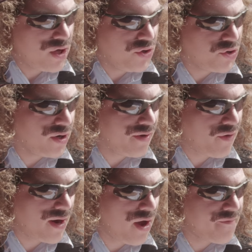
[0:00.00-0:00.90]
You could
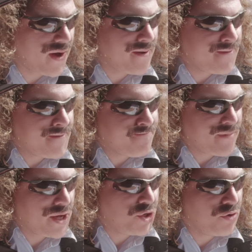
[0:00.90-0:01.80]
have run over
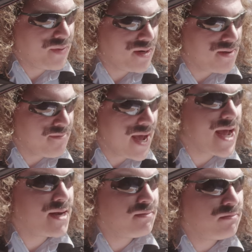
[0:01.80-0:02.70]
a human
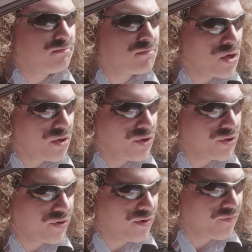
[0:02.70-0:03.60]
man.
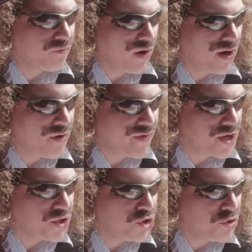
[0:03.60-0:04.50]
You could have run
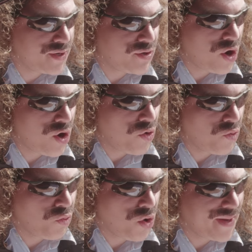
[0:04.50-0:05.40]
over a human
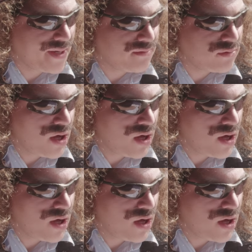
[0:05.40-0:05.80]
woman.